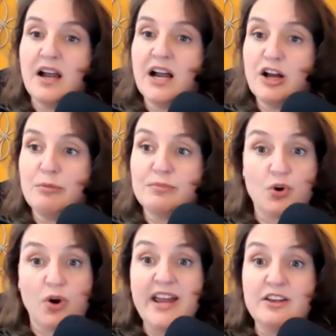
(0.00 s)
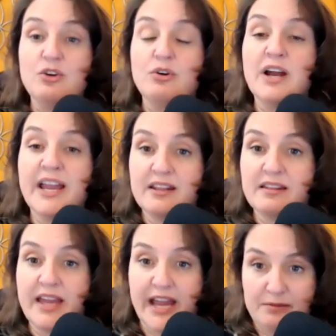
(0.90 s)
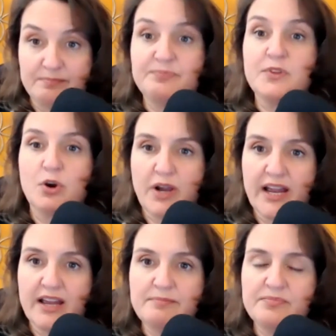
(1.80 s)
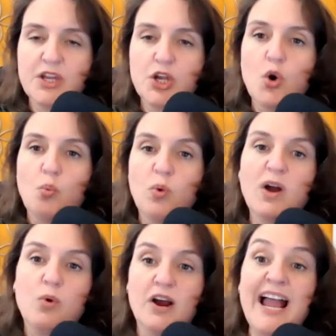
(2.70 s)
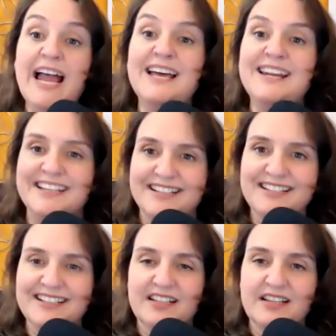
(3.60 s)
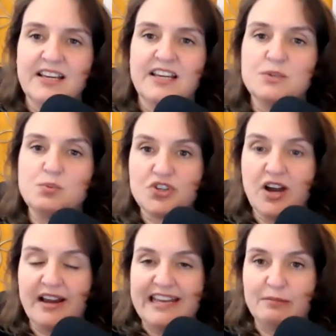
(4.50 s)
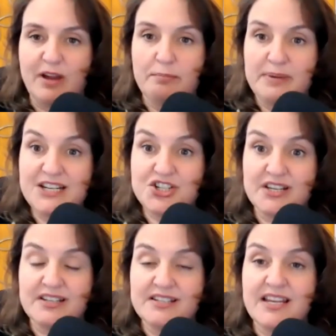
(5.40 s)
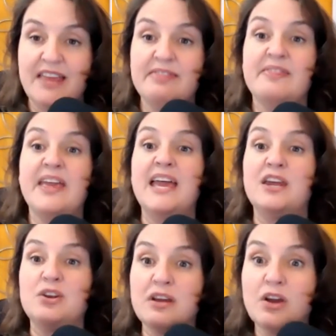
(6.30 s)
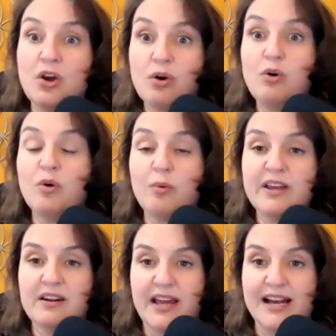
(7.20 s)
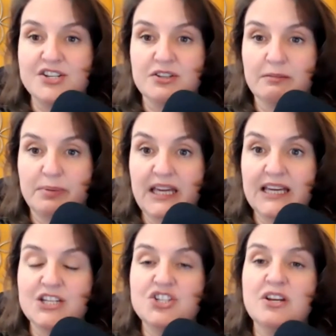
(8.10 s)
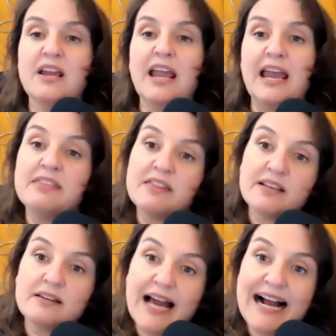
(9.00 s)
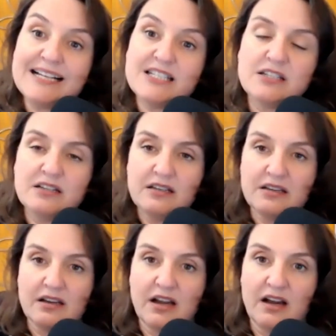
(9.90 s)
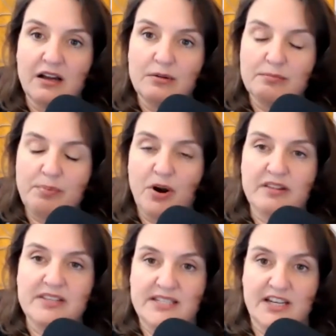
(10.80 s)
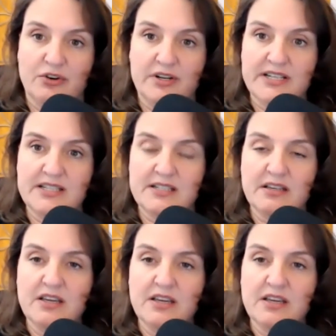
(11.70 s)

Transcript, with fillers: um, great, you're ahead of the game. Okay. Where we're headed is we're talking about pitches and then who are we going to actually pitch? And then the last uh, part of the series,